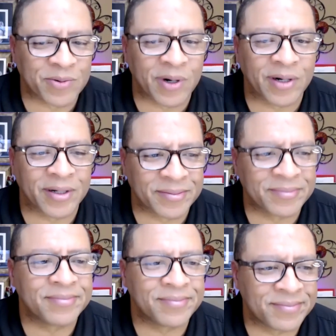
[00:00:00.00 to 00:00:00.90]
of the
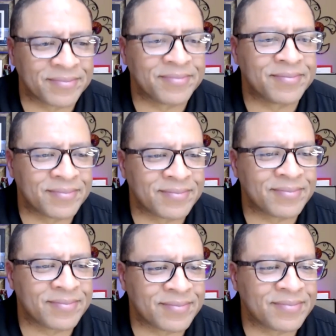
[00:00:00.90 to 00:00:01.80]
dishwasher who didn't want to
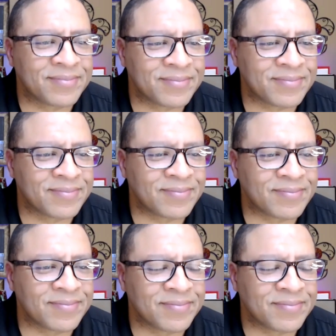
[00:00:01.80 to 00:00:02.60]
listen, then we're supposed to